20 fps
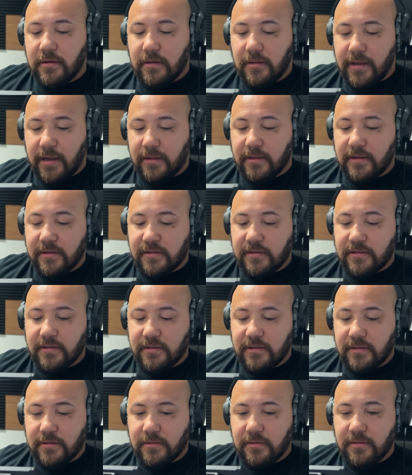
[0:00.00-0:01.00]
like this.
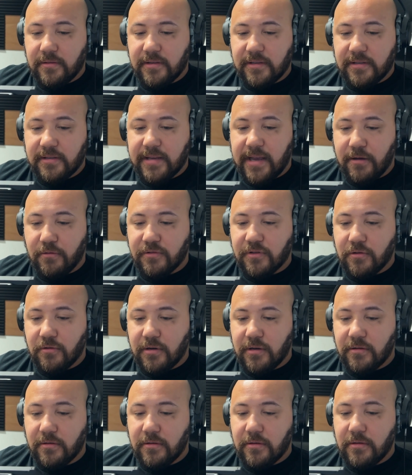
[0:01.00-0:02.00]
This is how it's
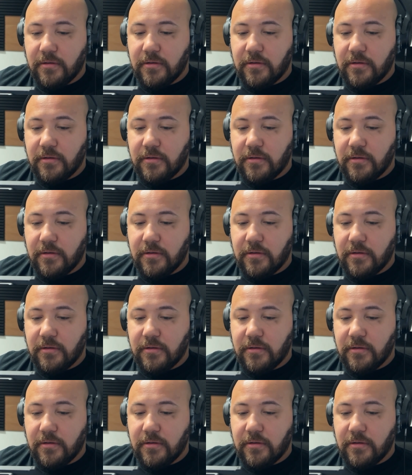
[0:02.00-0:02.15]
going.